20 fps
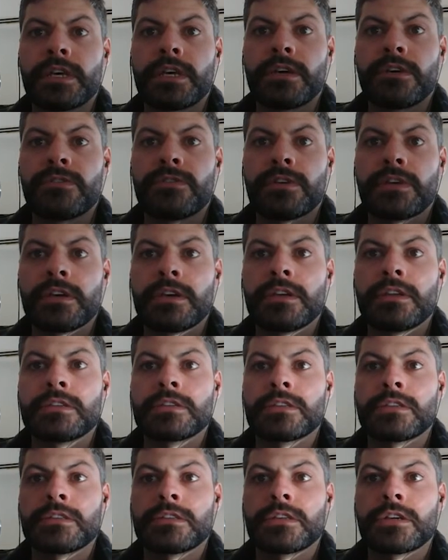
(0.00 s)
if it is
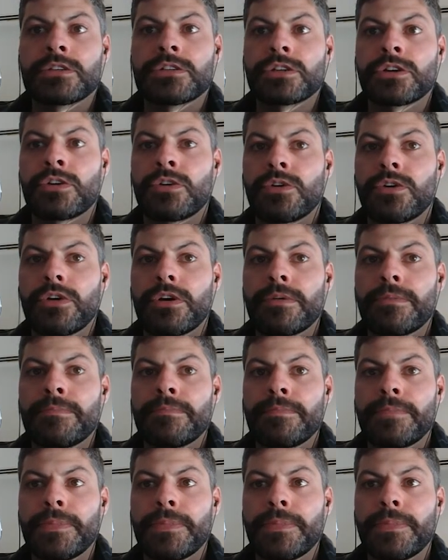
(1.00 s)
in such a quorum.